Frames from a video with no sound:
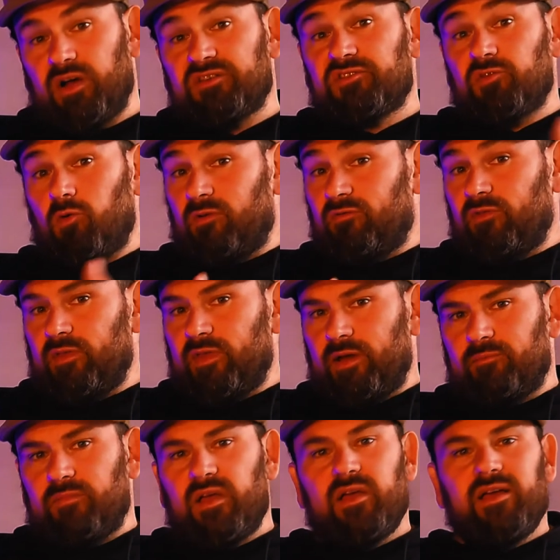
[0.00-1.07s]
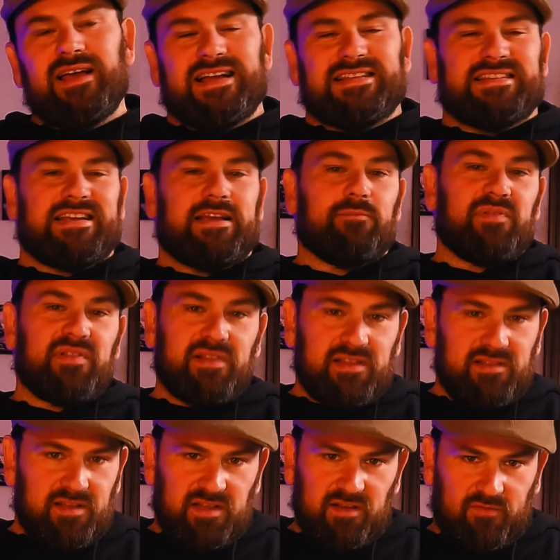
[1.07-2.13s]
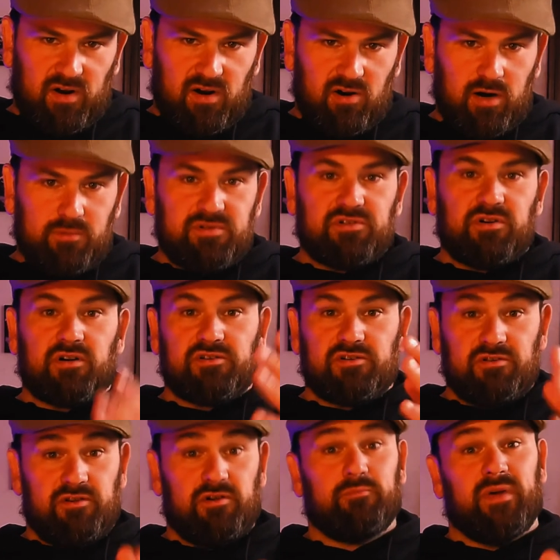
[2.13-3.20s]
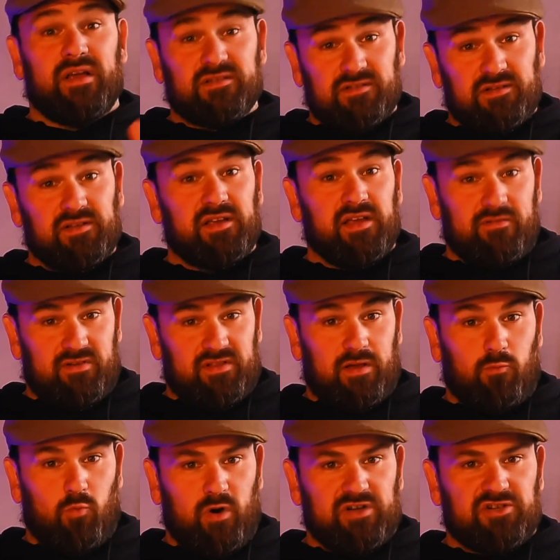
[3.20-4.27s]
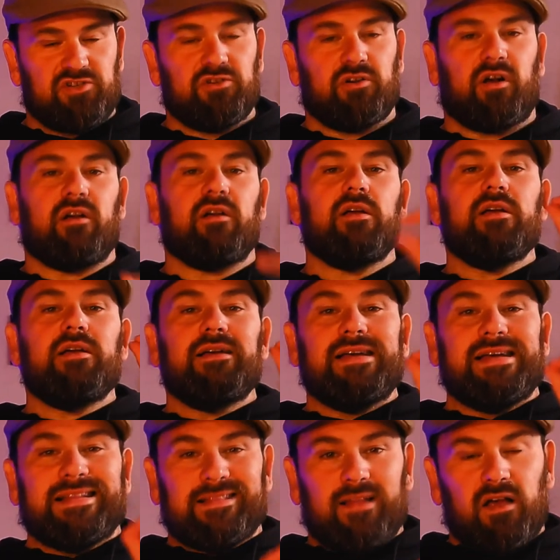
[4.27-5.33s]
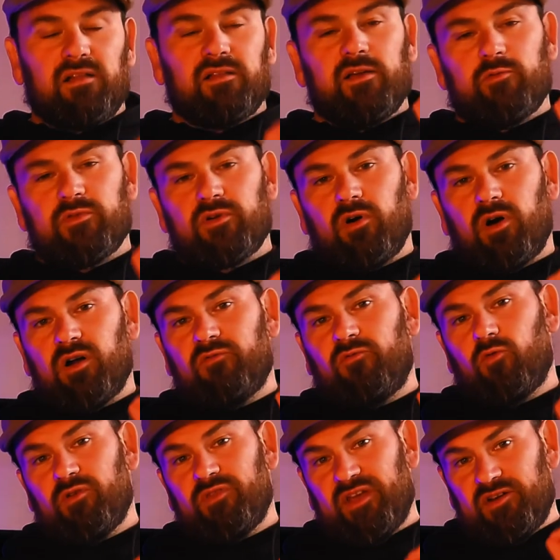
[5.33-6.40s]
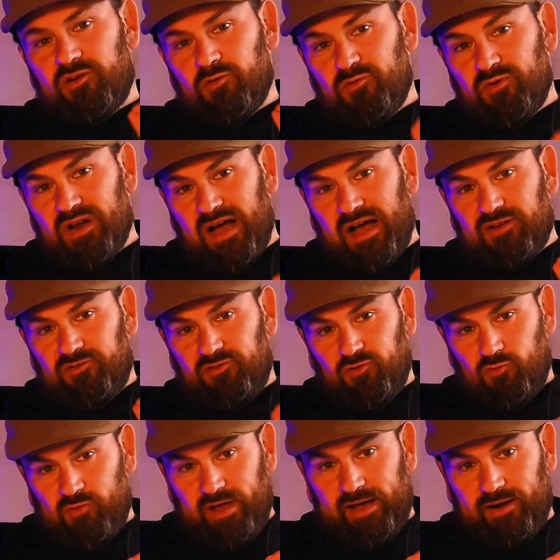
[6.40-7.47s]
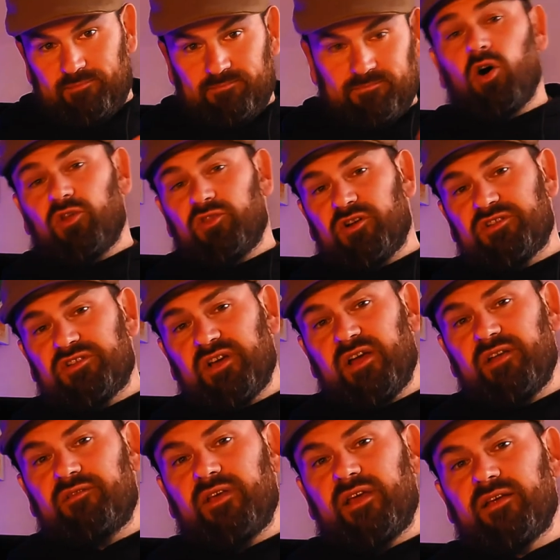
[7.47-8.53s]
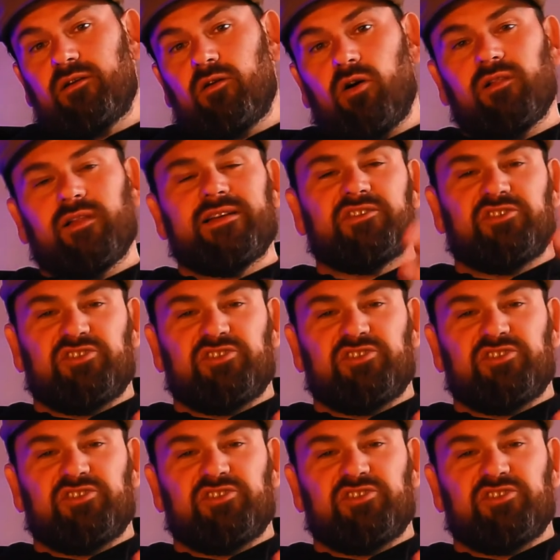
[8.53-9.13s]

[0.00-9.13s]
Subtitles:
us or for them. It's a completely different carb structure. They're basically giving them white sugar. Luckily with Carna4, they do not do that. On their site, they call it